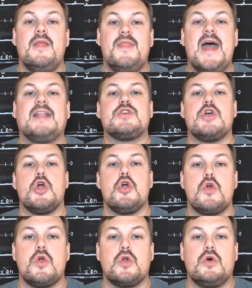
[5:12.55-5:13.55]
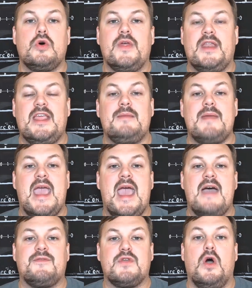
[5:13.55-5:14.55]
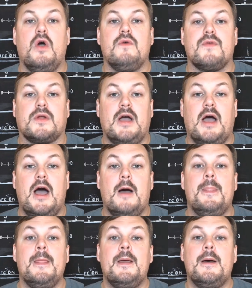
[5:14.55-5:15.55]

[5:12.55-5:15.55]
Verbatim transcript: that's a hurdle that he may have to overcome.